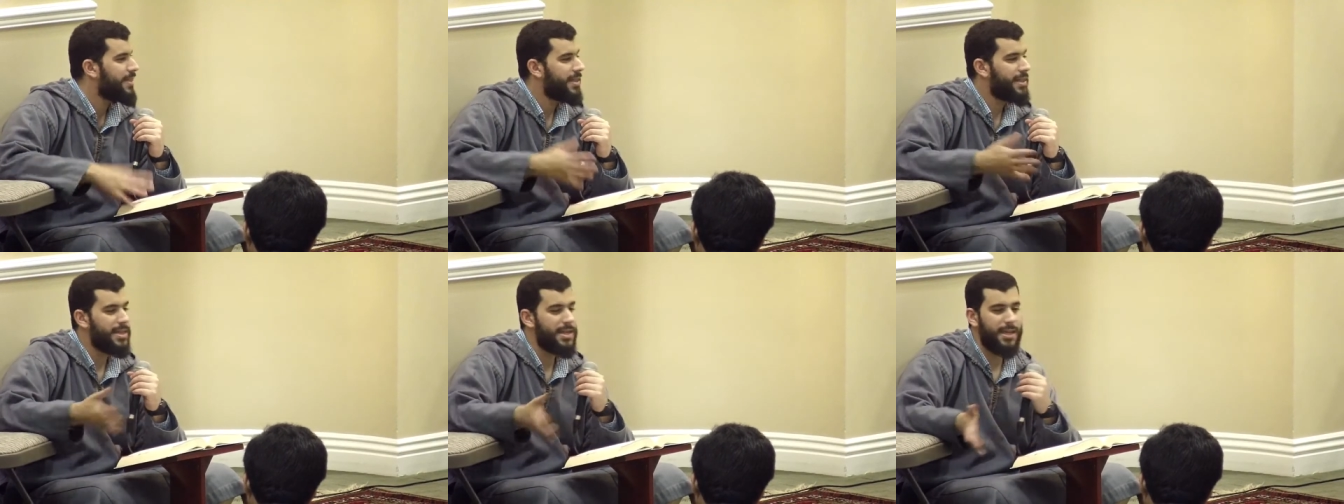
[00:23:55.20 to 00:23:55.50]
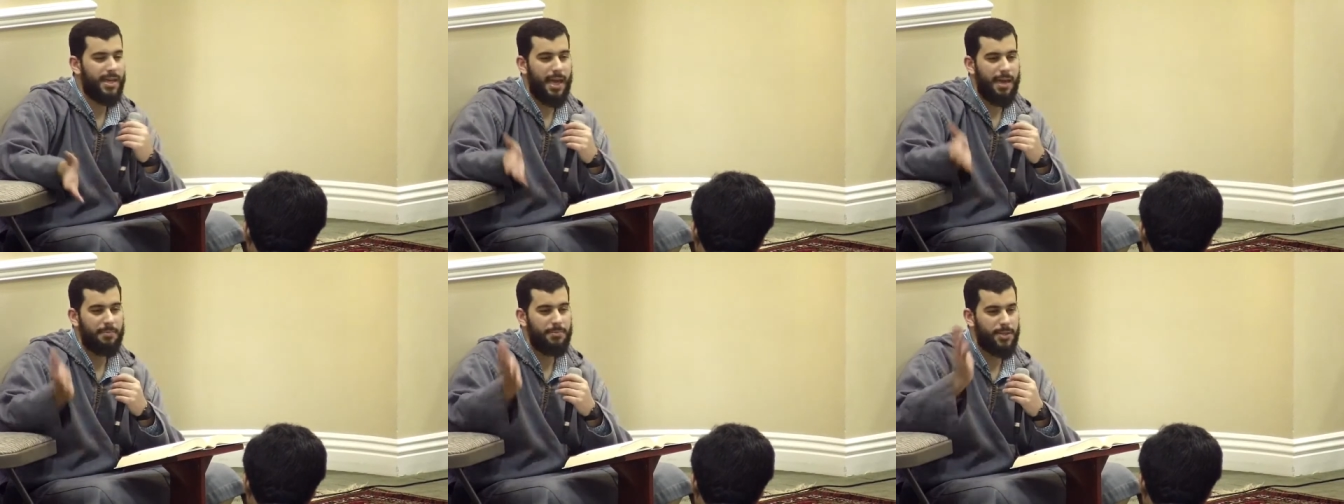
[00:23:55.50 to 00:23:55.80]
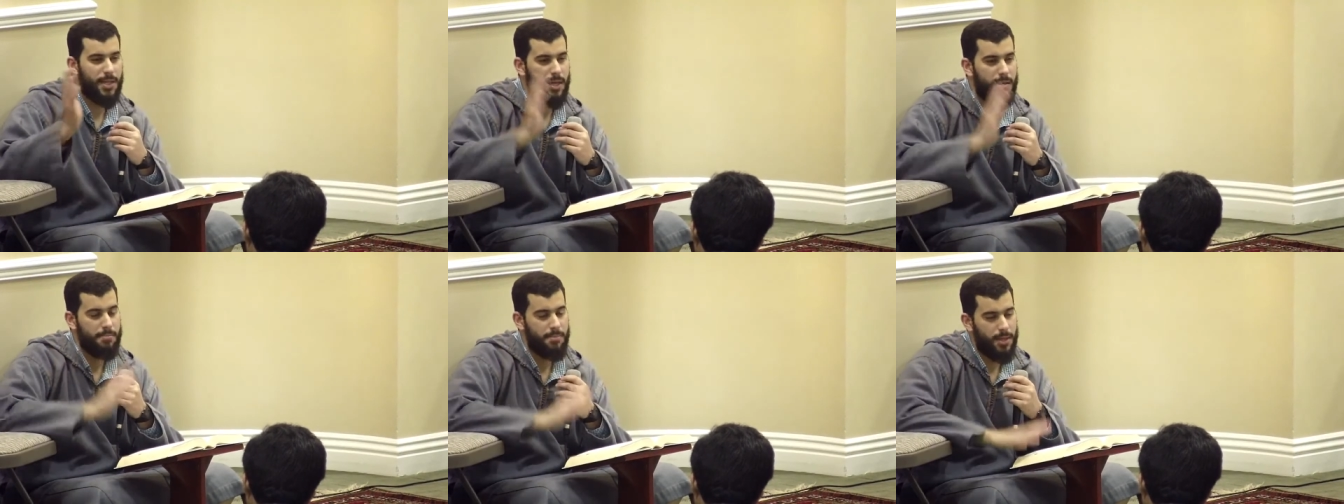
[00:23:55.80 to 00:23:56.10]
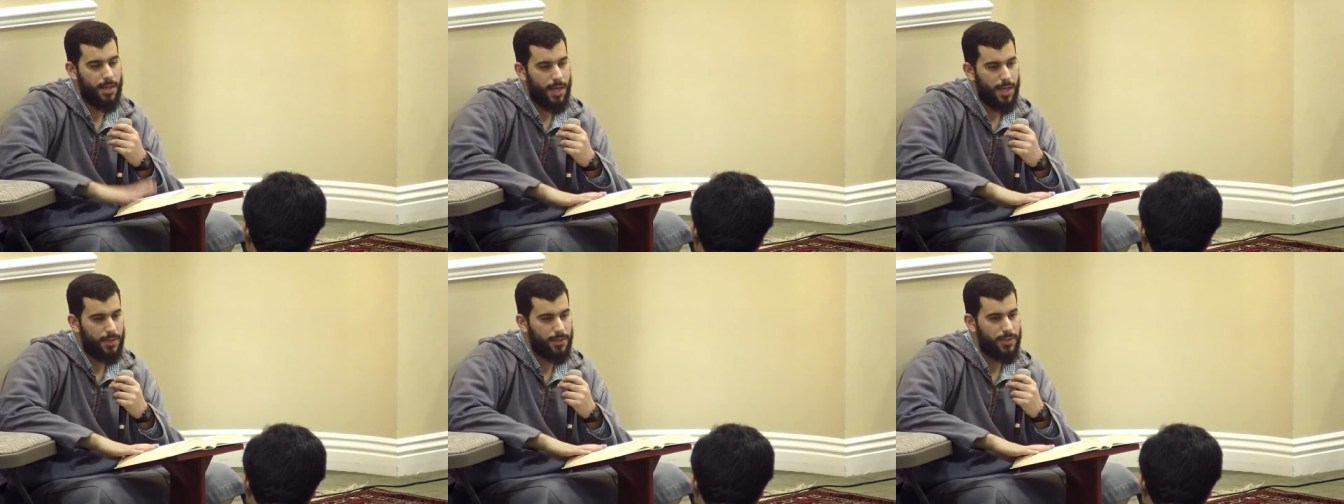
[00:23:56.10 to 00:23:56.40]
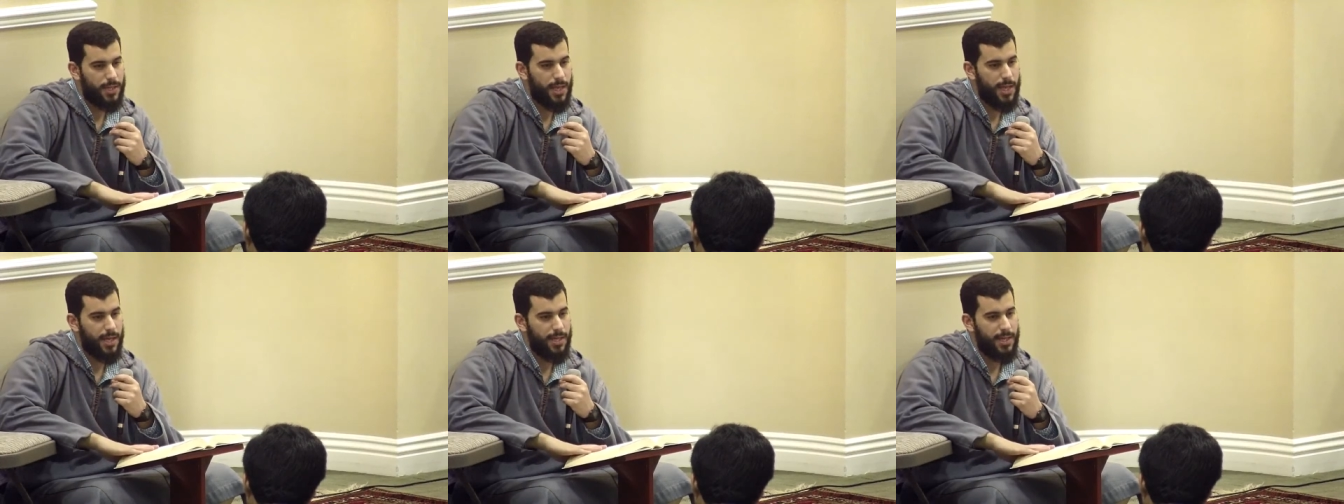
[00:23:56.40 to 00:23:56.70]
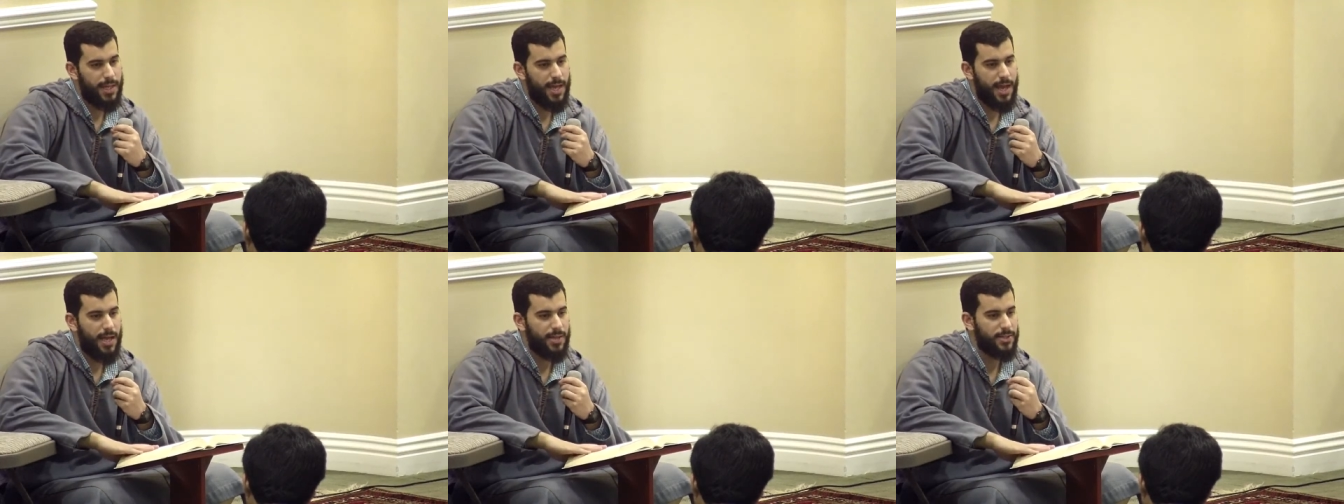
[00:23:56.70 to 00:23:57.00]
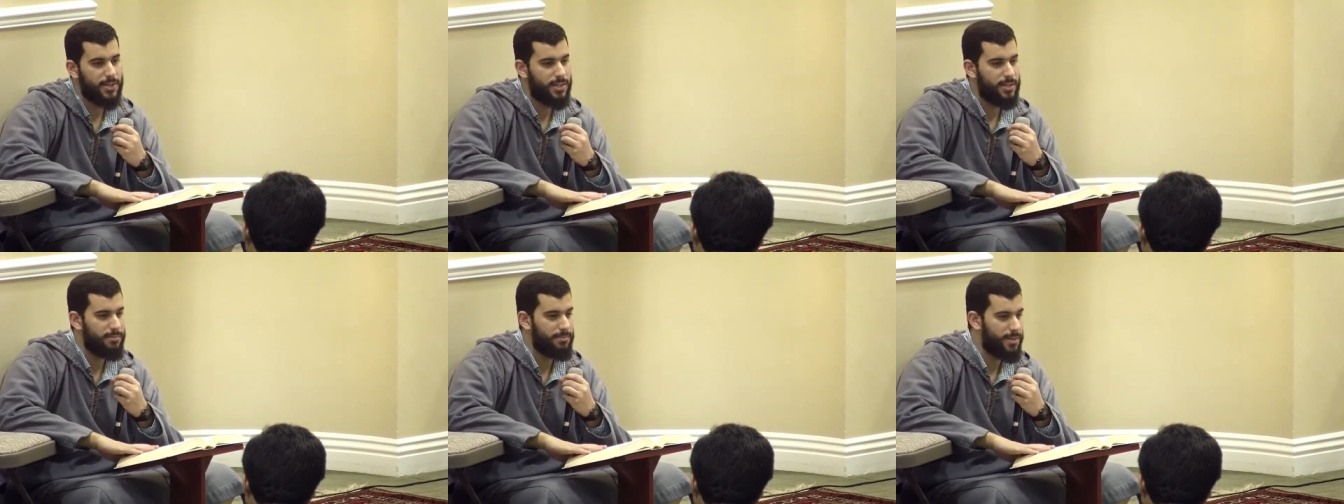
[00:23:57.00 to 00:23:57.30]
and then he came to him the next day and
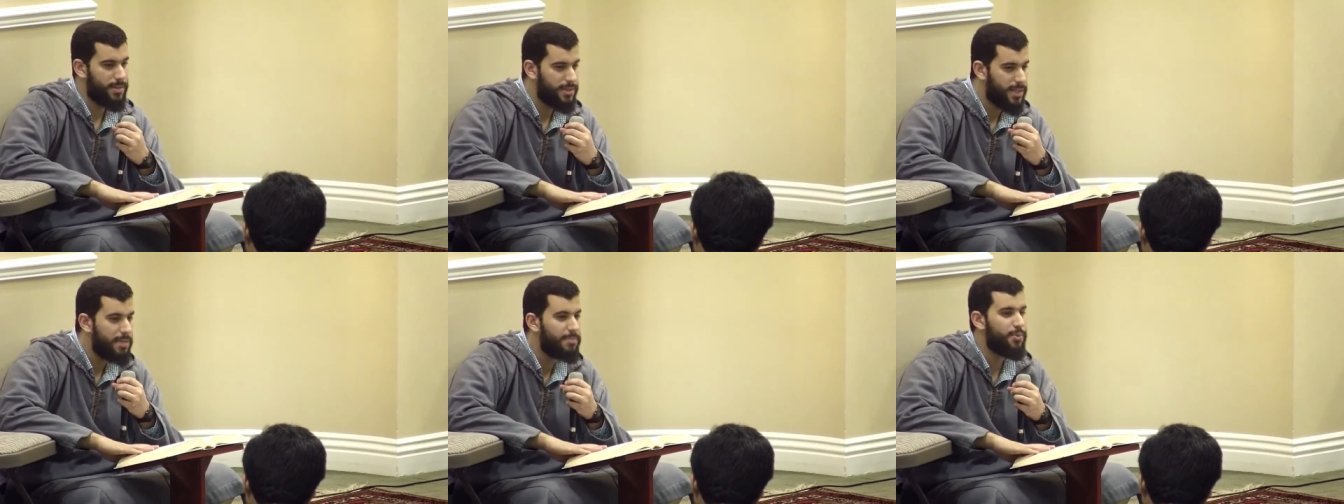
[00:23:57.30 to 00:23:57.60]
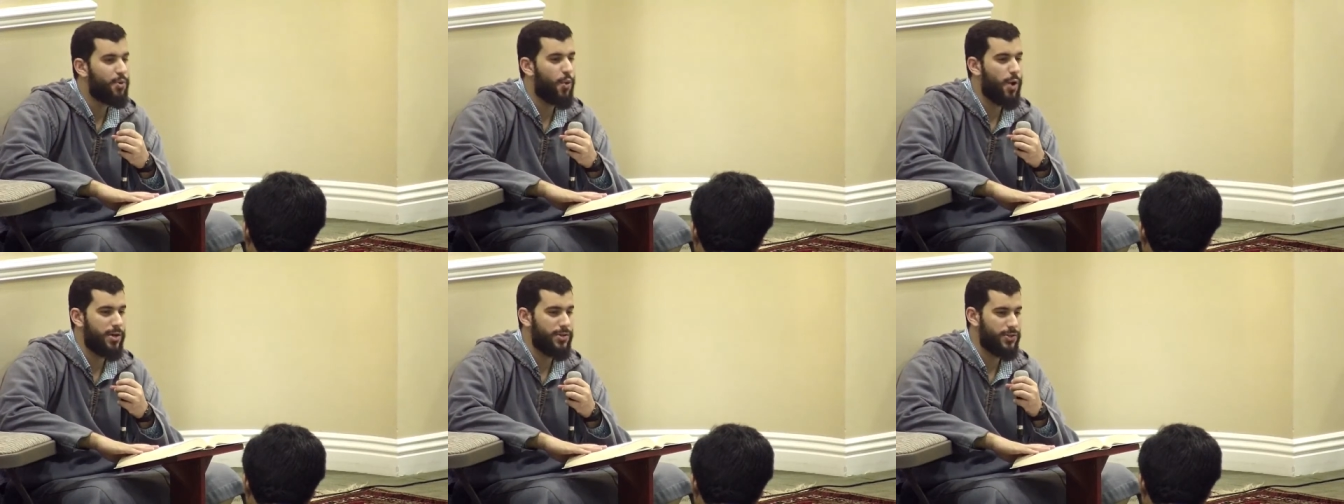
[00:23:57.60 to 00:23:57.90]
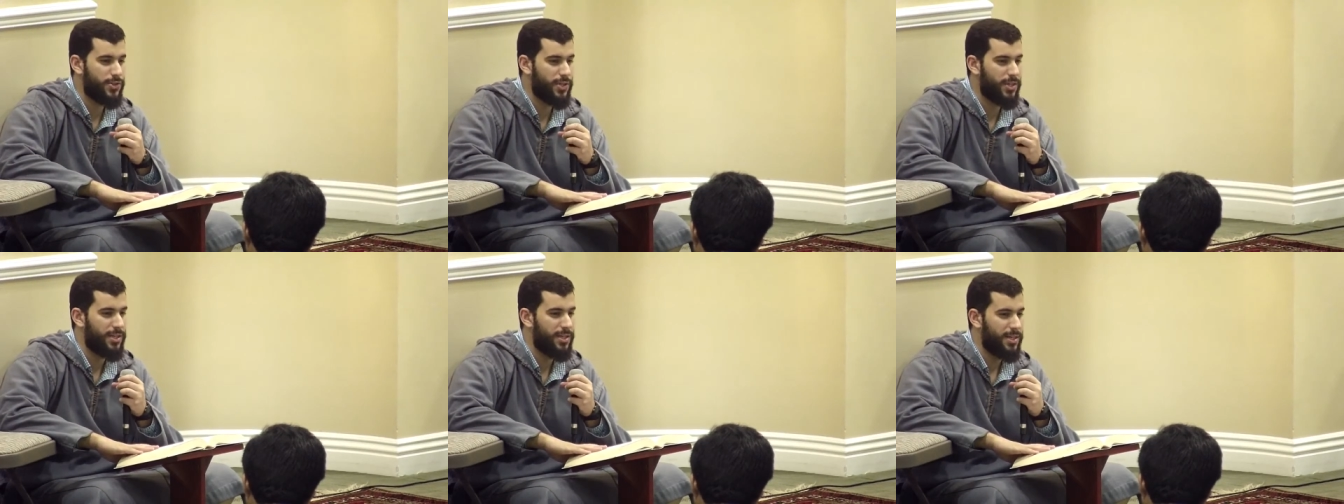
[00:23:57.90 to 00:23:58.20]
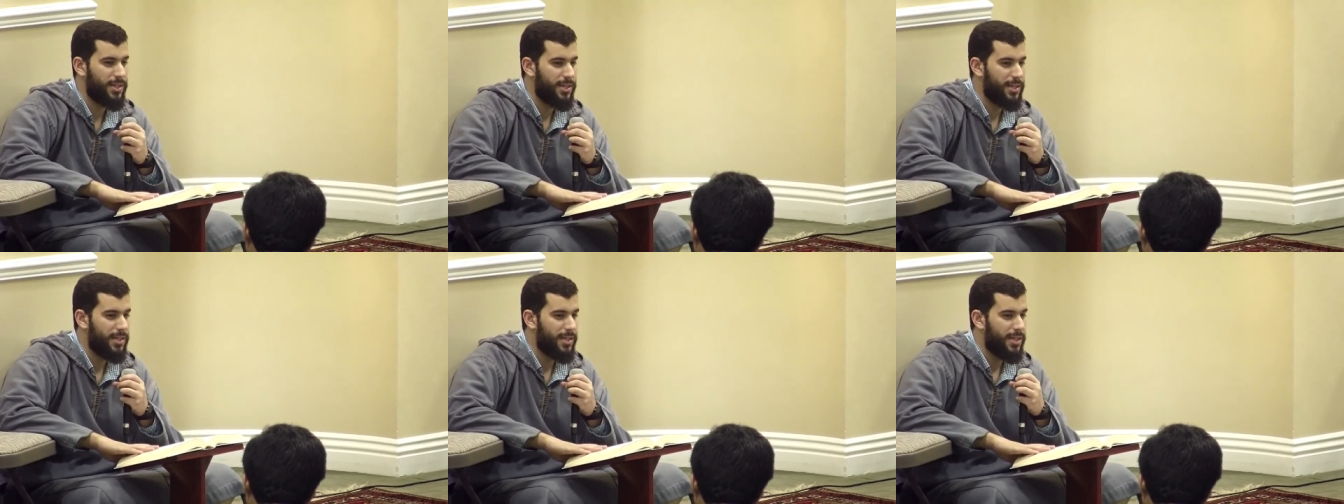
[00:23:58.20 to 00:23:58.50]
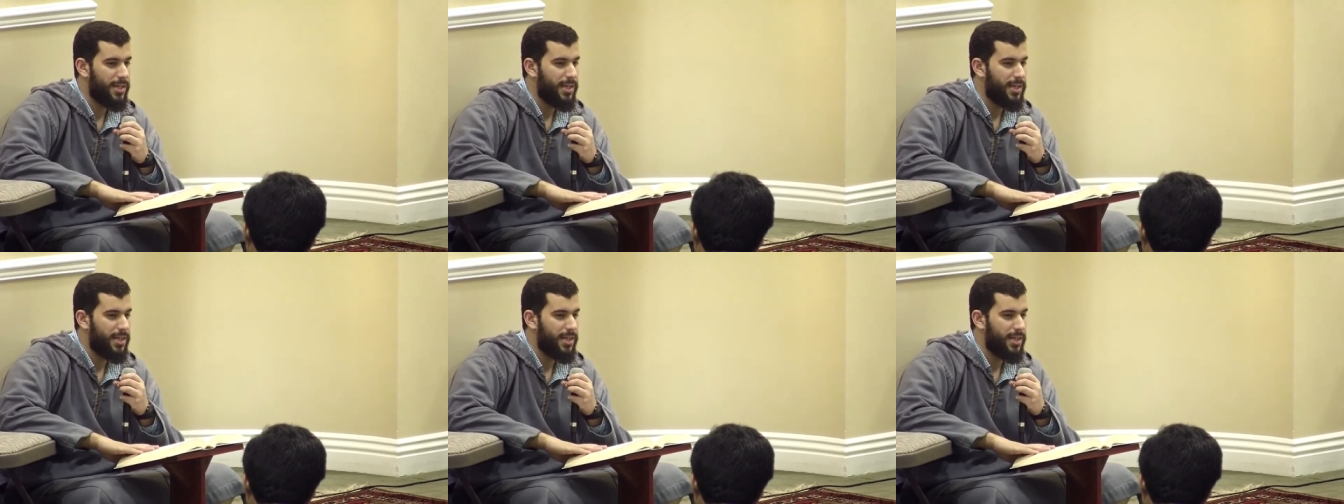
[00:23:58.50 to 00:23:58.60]
he asked him the same question.